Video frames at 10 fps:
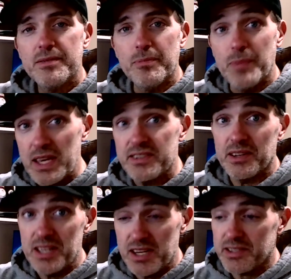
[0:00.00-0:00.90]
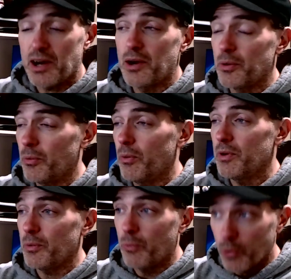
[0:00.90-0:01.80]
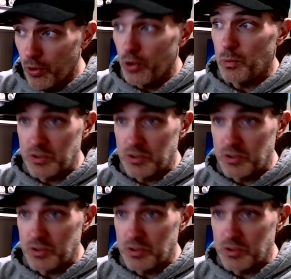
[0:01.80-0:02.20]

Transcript: basically, the entire world